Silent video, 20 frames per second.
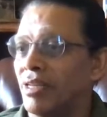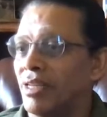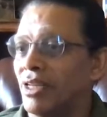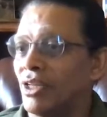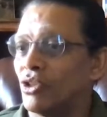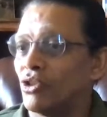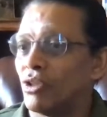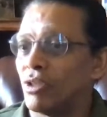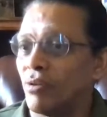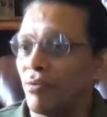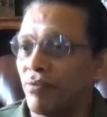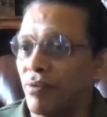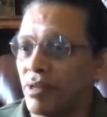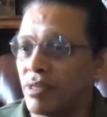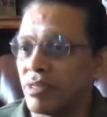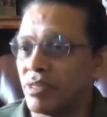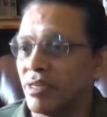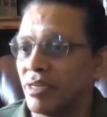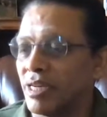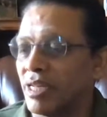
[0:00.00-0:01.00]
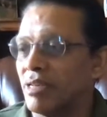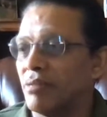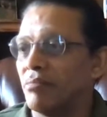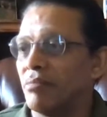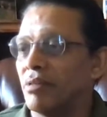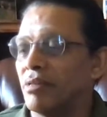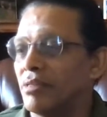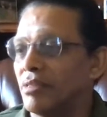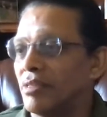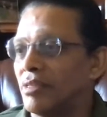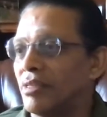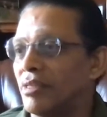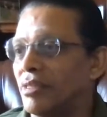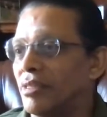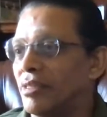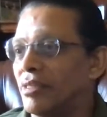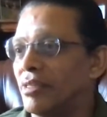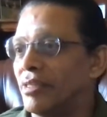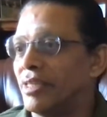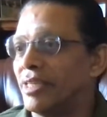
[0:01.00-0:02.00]
So the first time
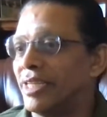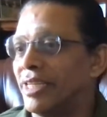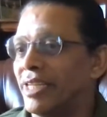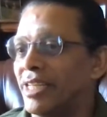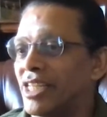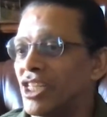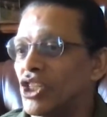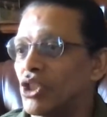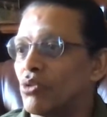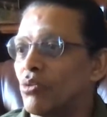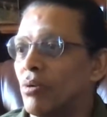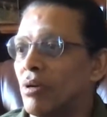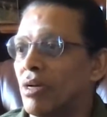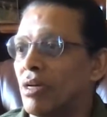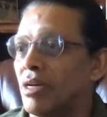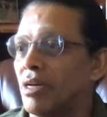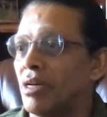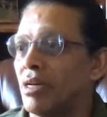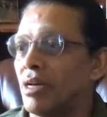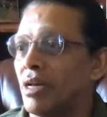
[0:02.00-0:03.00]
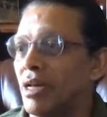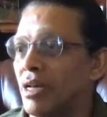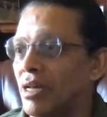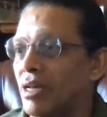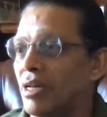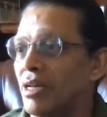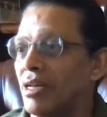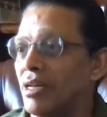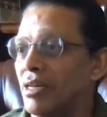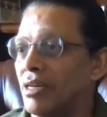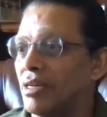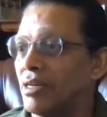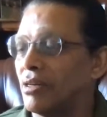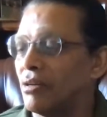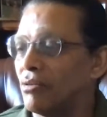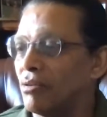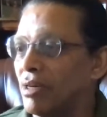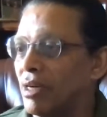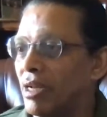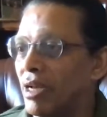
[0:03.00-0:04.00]
it is Swaha.
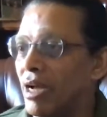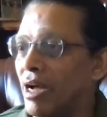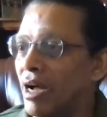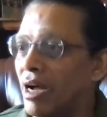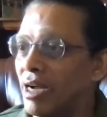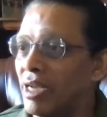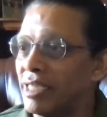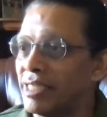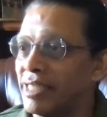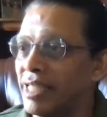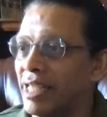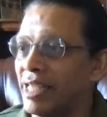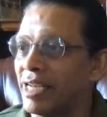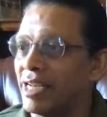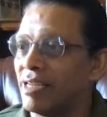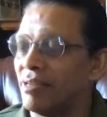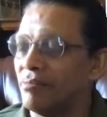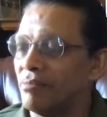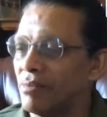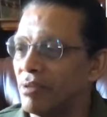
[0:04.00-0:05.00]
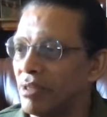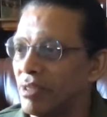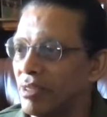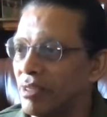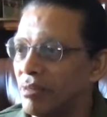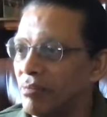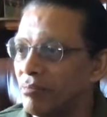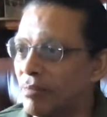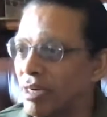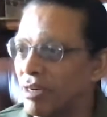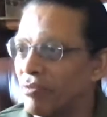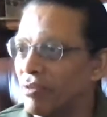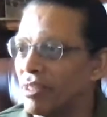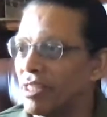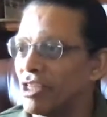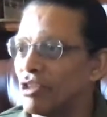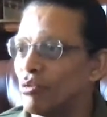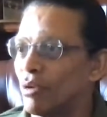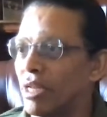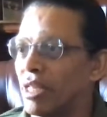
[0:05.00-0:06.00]
Ha is Dirgam, but with a
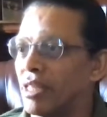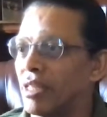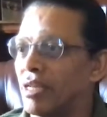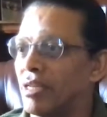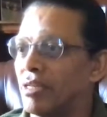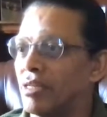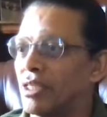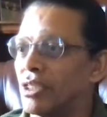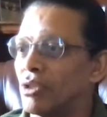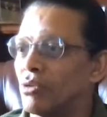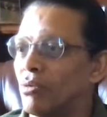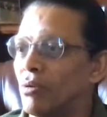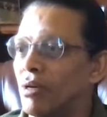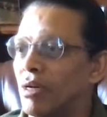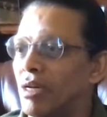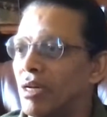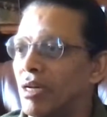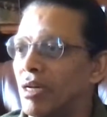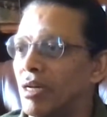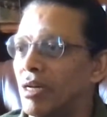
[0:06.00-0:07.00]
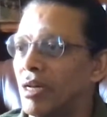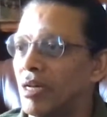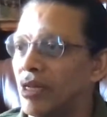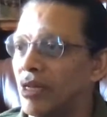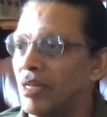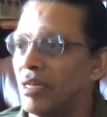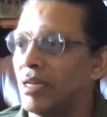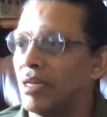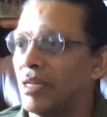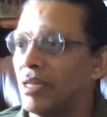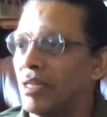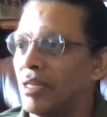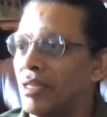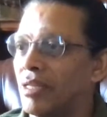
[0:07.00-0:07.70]
Swarita. Swaha.